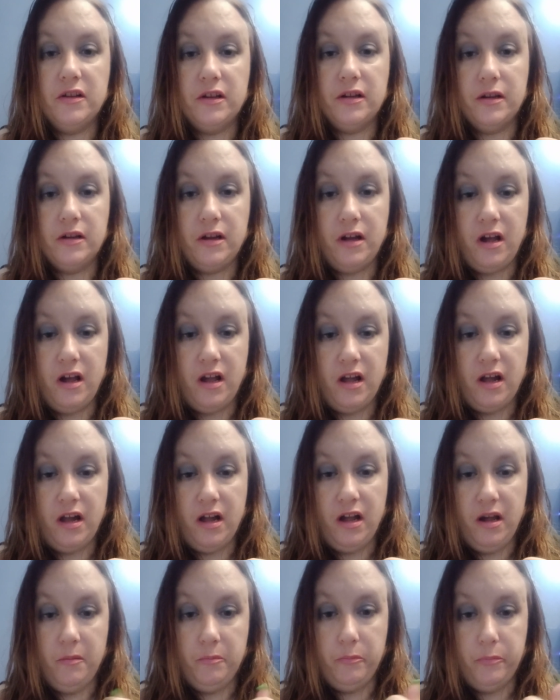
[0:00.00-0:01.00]

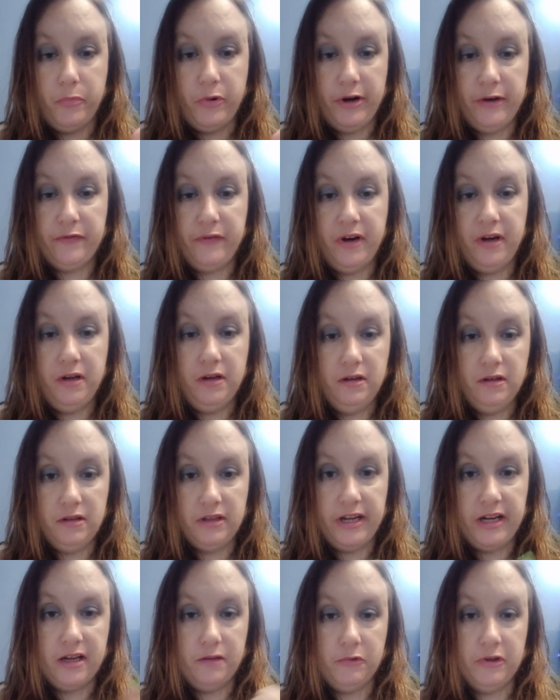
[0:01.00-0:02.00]
uh boyfriend,
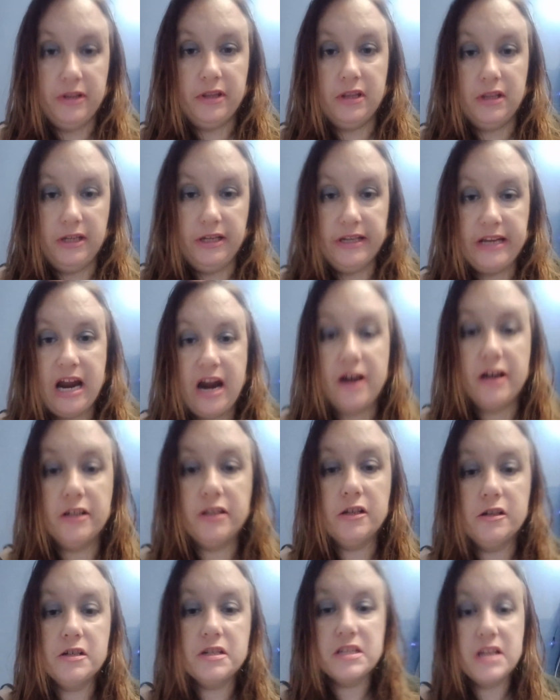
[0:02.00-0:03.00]
like one of the lead
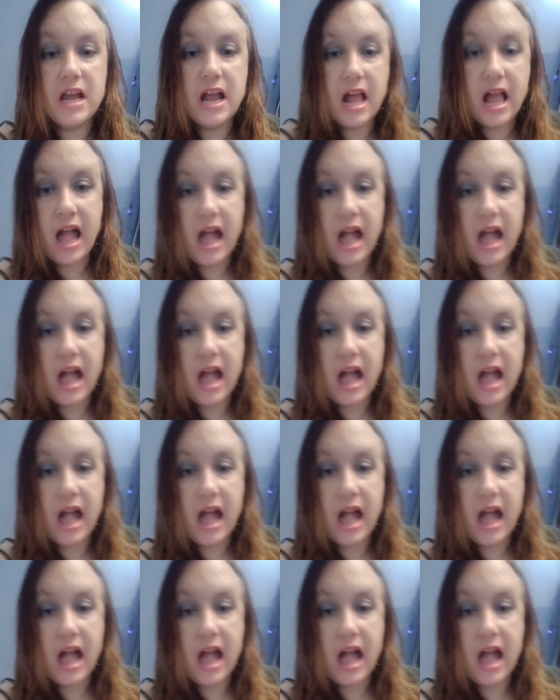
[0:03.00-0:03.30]
characters